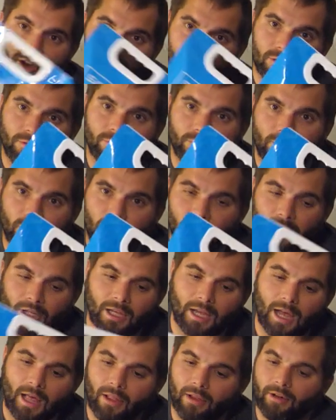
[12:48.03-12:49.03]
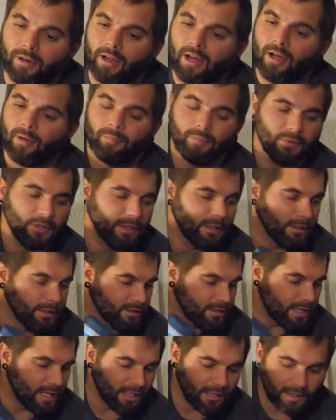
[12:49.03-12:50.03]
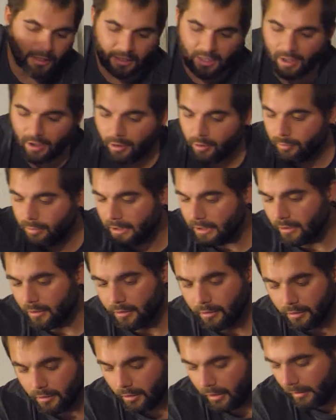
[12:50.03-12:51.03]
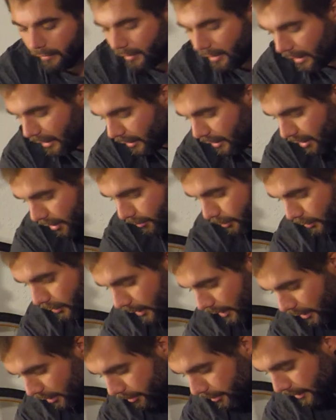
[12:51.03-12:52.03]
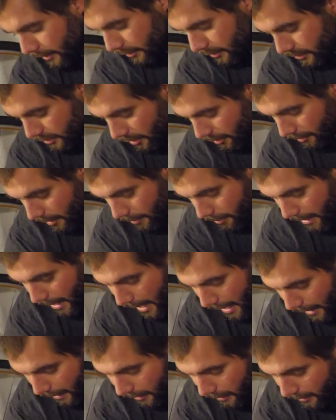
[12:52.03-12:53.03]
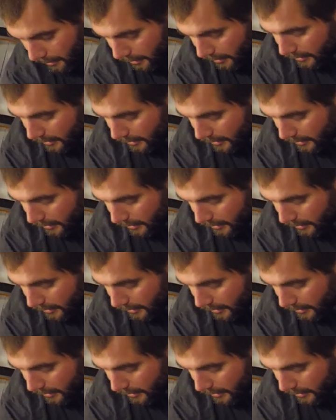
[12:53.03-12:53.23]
you'd fill the gallon up, take a carabiner, you know, I've got a couple carabiners on my pack.